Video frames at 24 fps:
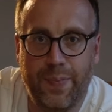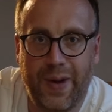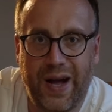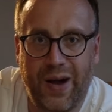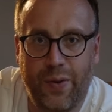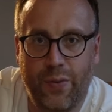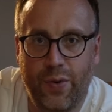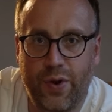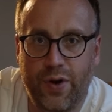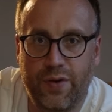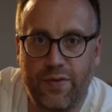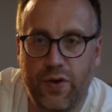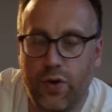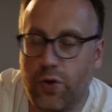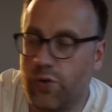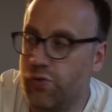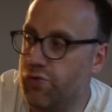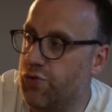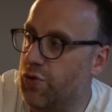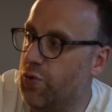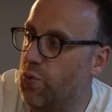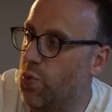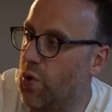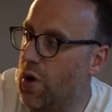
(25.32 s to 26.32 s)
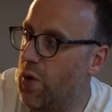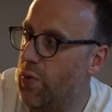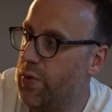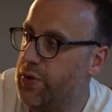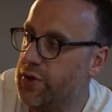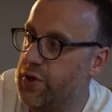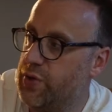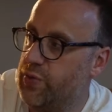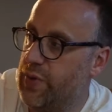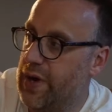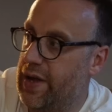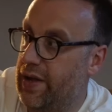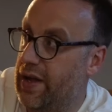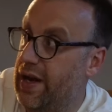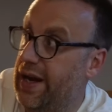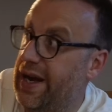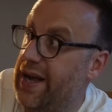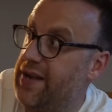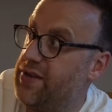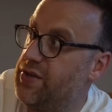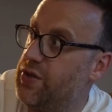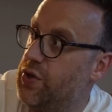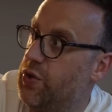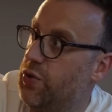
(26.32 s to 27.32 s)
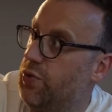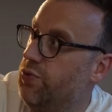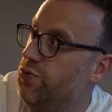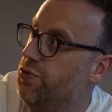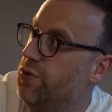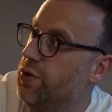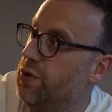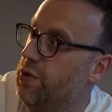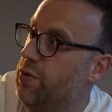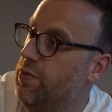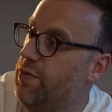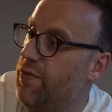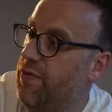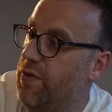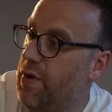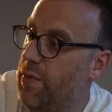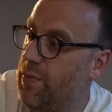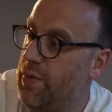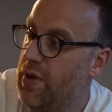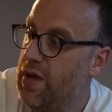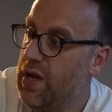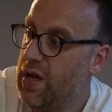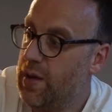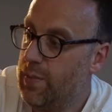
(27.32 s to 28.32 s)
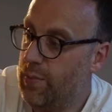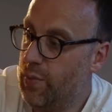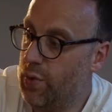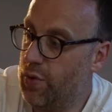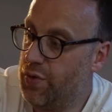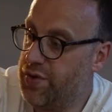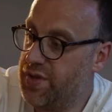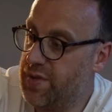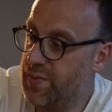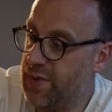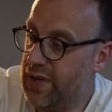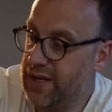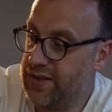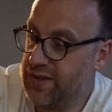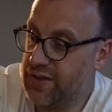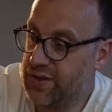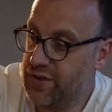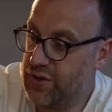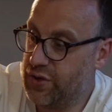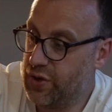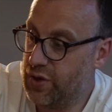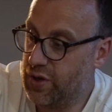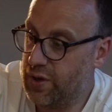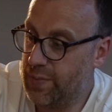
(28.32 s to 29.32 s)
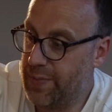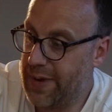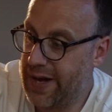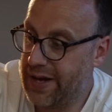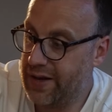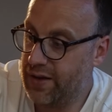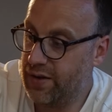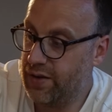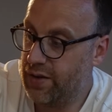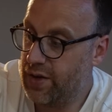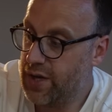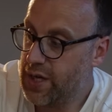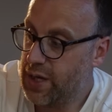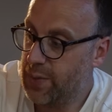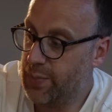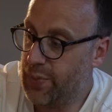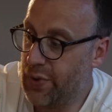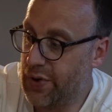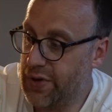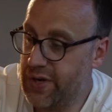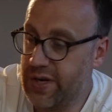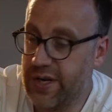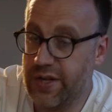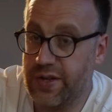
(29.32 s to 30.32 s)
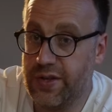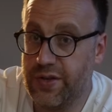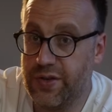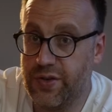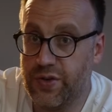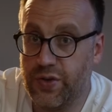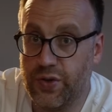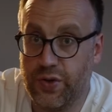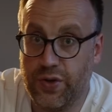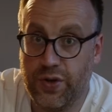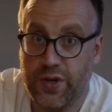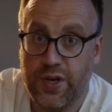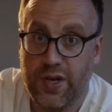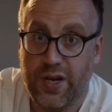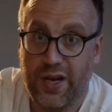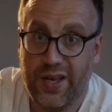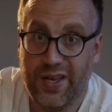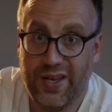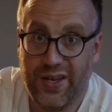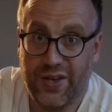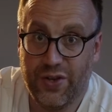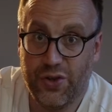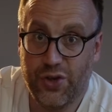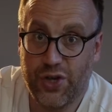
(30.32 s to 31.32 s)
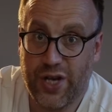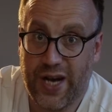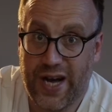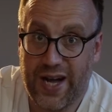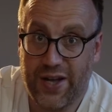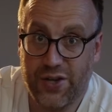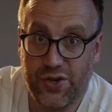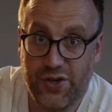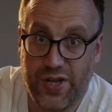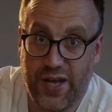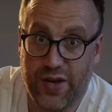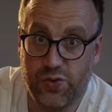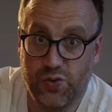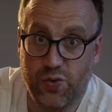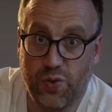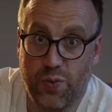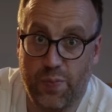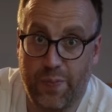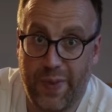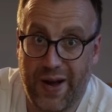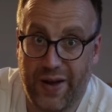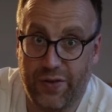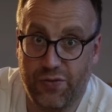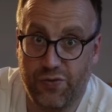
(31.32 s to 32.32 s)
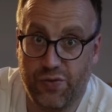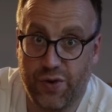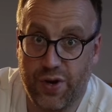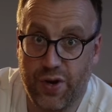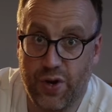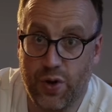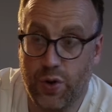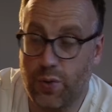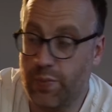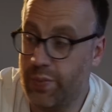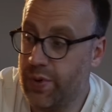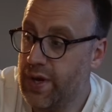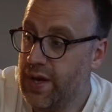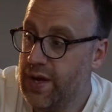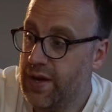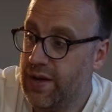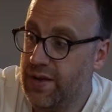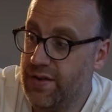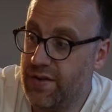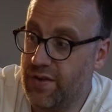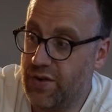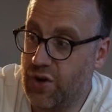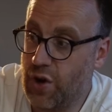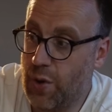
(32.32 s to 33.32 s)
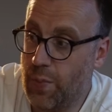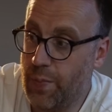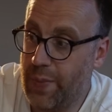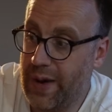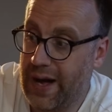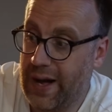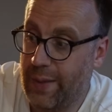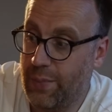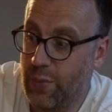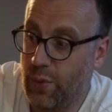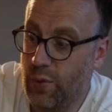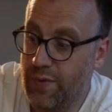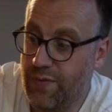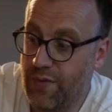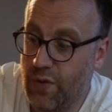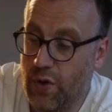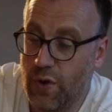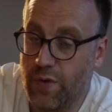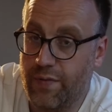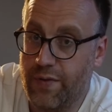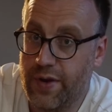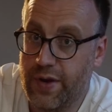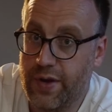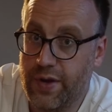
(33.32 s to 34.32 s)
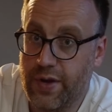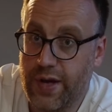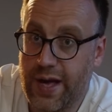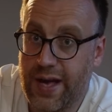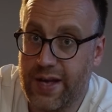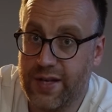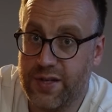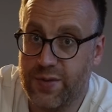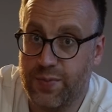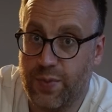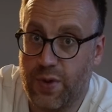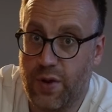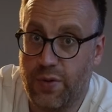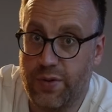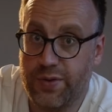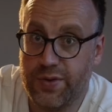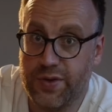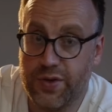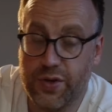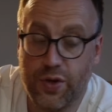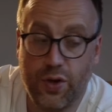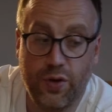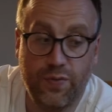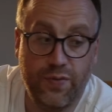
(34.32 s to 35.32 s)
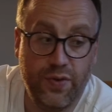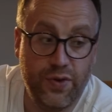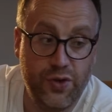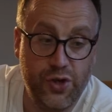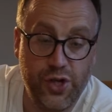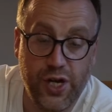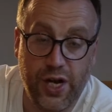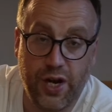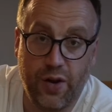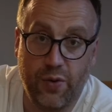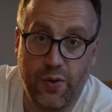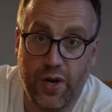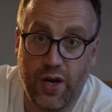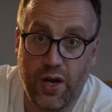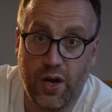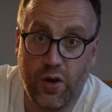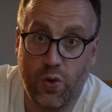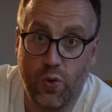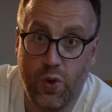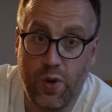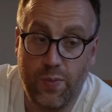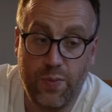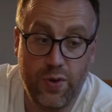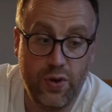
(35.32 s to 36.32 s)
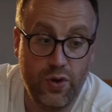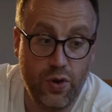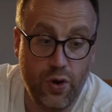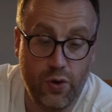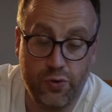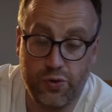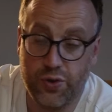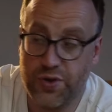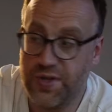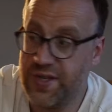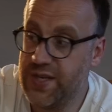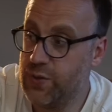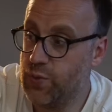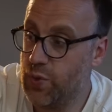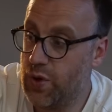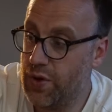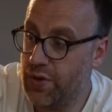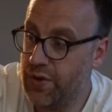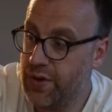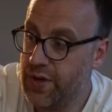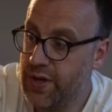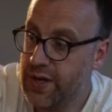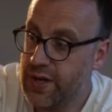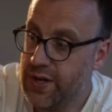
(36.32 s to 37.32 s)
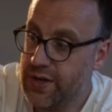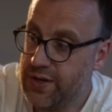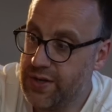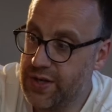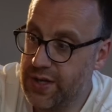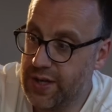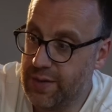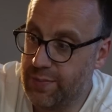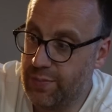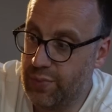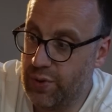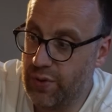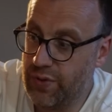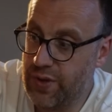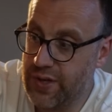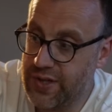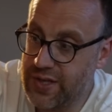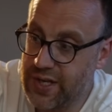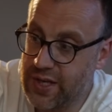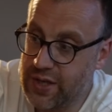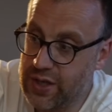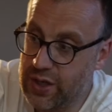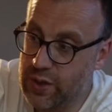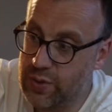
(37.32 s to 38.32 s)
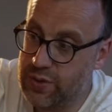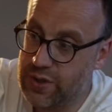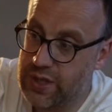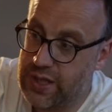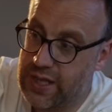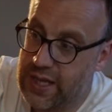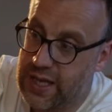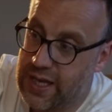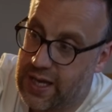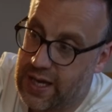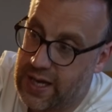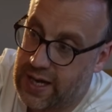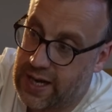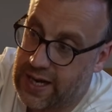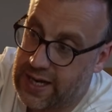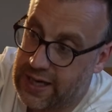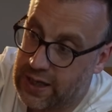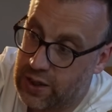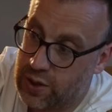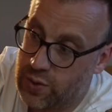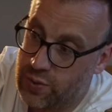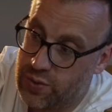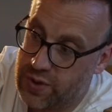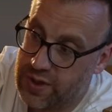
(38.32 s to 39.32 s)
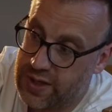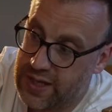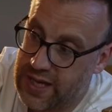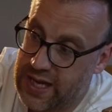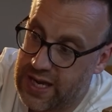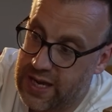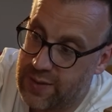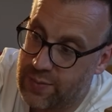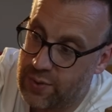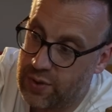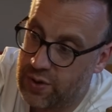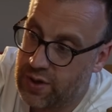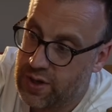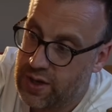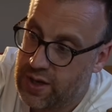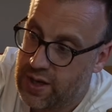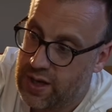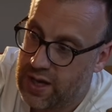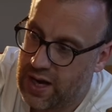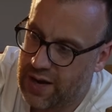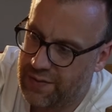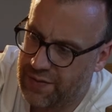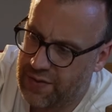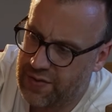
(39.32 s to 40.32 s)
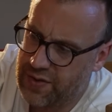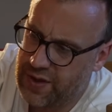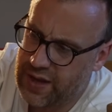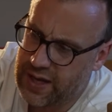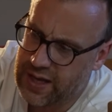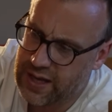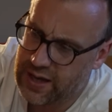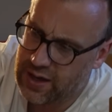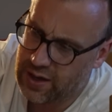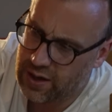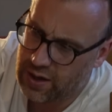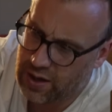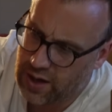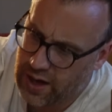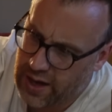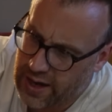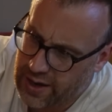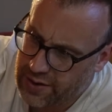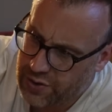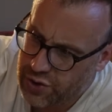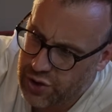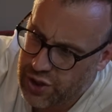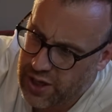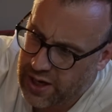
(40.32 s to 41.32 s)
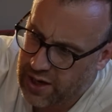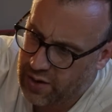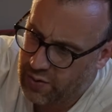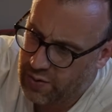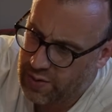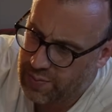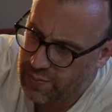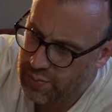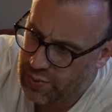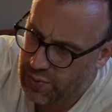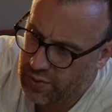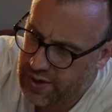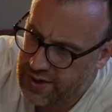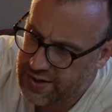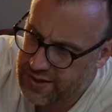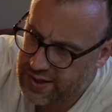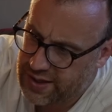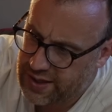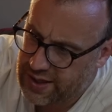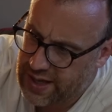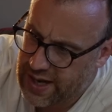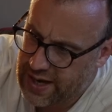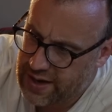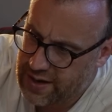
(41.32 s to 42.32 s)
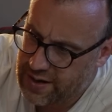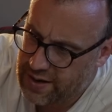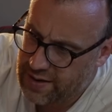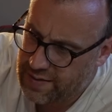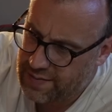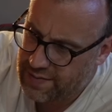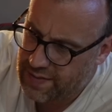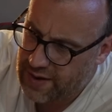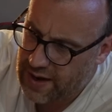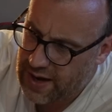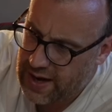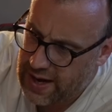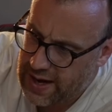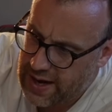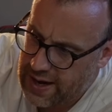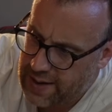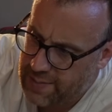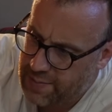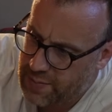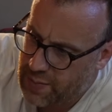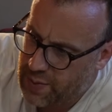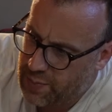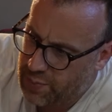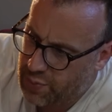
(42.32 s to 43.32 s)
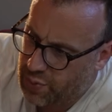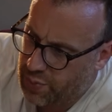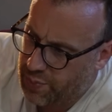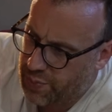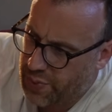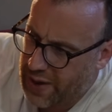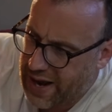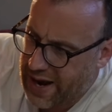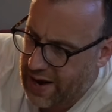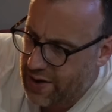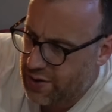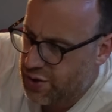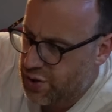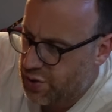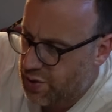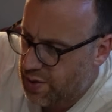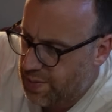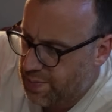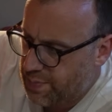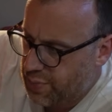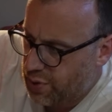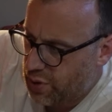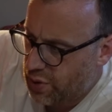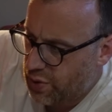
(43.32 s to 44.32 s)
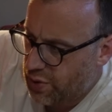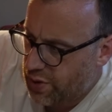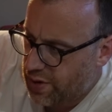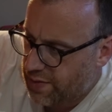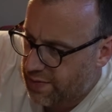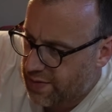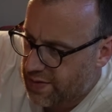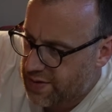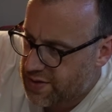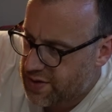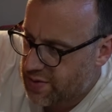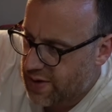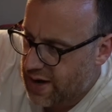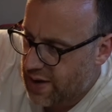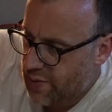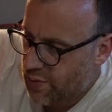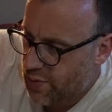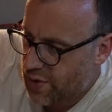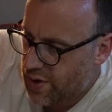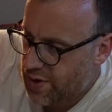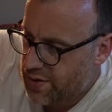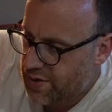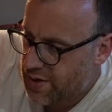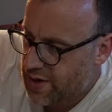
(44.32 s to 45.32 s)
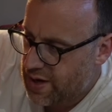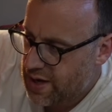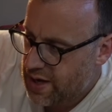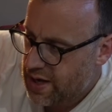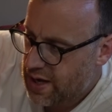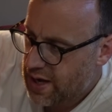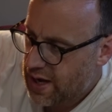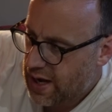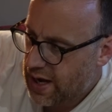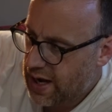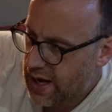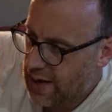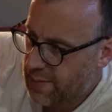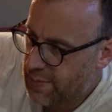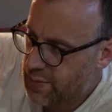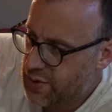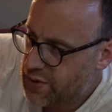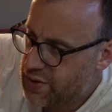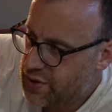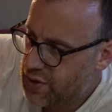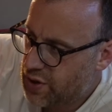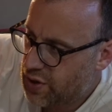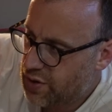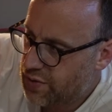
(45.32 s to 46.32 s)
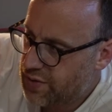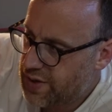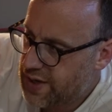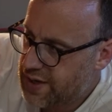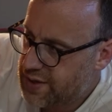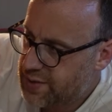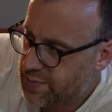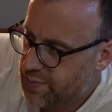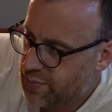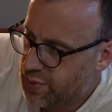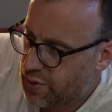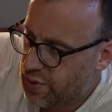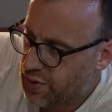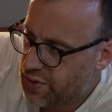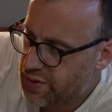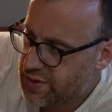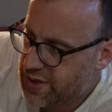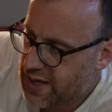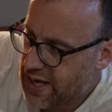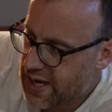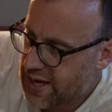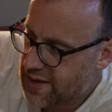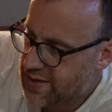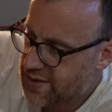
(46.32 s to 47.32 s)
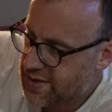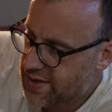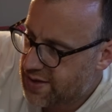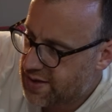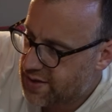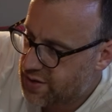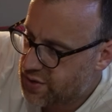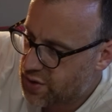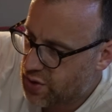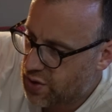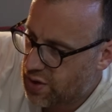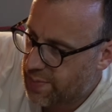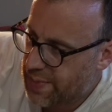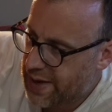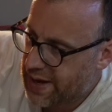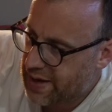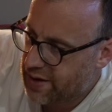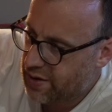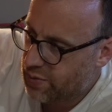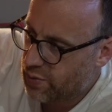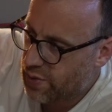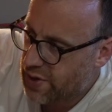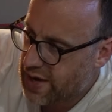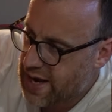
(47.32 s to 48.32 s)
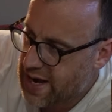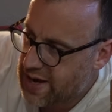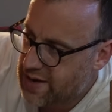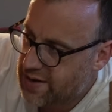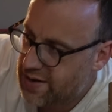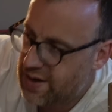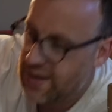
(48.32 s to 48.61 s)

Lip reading: power of 100 watt, which is where I guess the 100 comes from. But ultimately it's a solar panel pointing at the sun, and you can charge the actual battery up. This is compatible with other Explorers and other Jackery equipment, not just this one. So you can plug this in using the included cable. I think the Jackery plug is a kind of proprietary plug, if that's the right word. So this plugs into the solar panel one end,